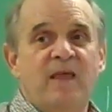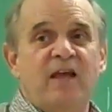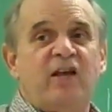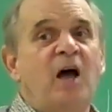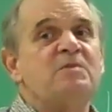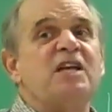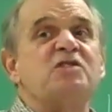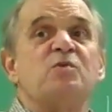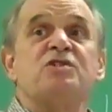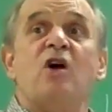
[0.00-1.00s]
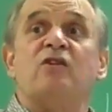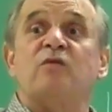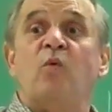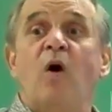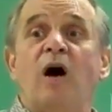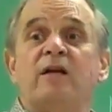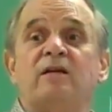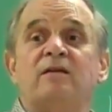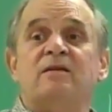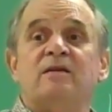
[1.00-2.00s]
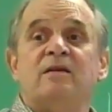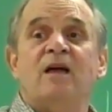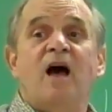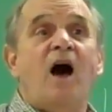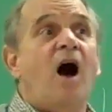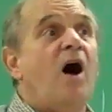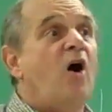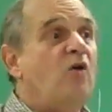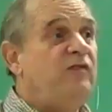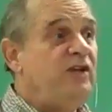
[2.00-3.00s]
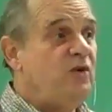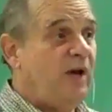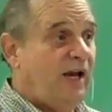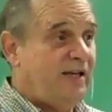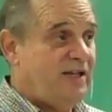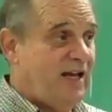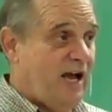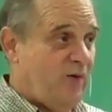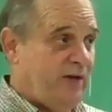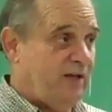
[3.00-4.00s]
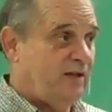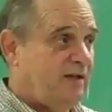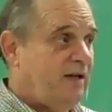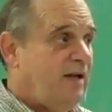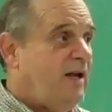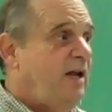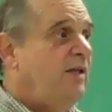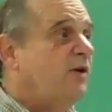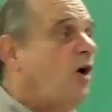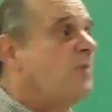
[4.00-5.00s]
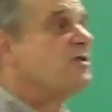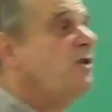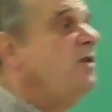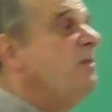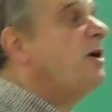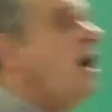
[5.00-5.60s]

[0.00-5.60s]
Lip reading: It comes as a result of what? Ovulation. The corpus luteum